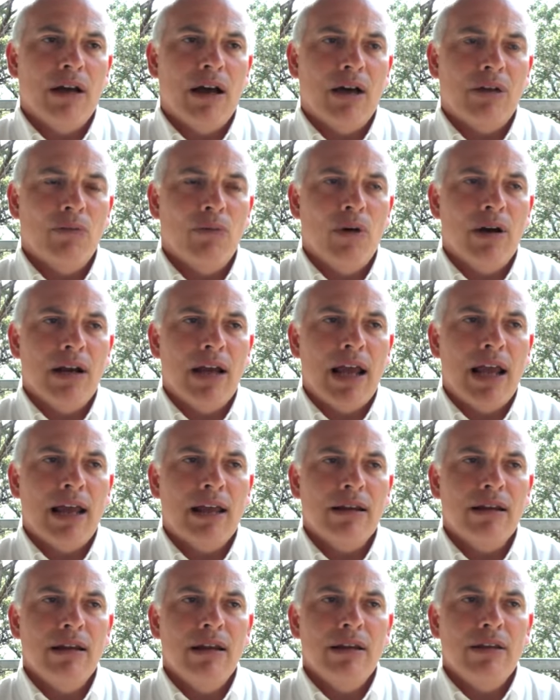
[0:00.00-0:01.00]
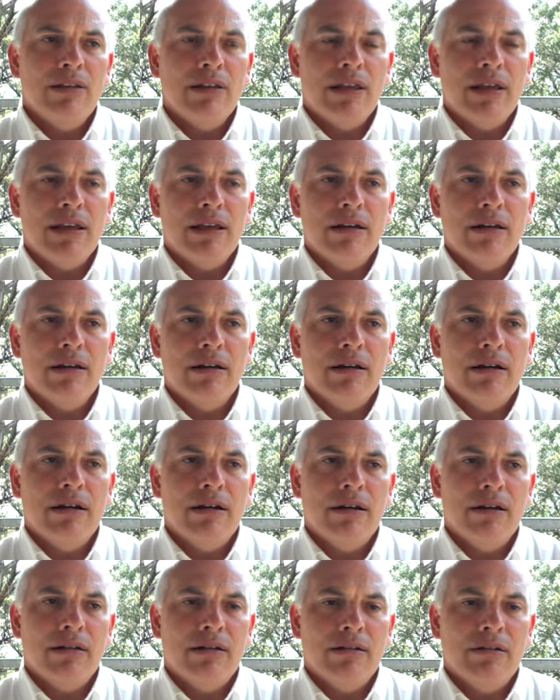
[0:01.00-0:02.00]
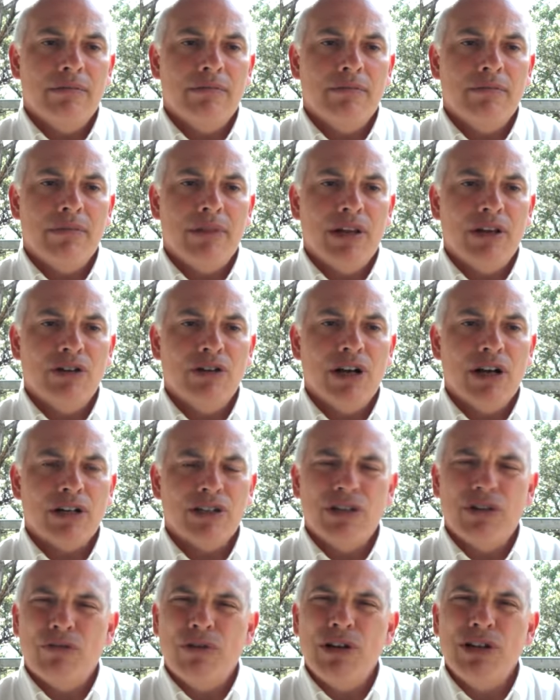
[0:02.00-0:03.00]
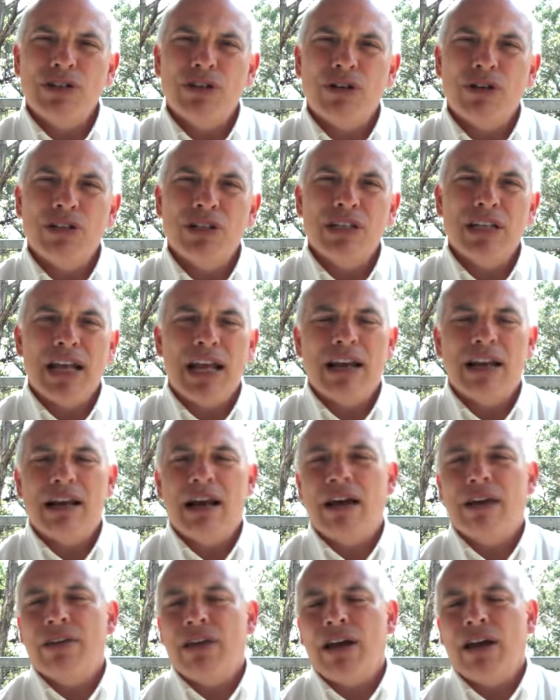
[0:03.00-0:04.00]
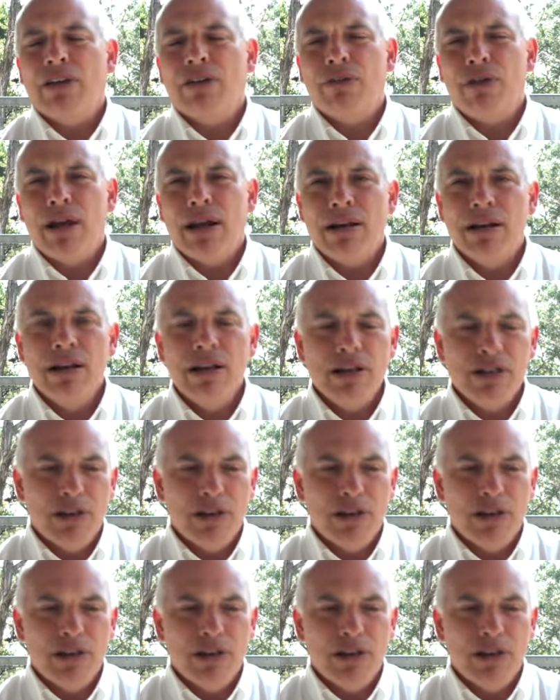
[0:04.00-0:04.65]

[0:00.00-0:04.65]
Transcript: on one end, the introduction of resources, and on the other end,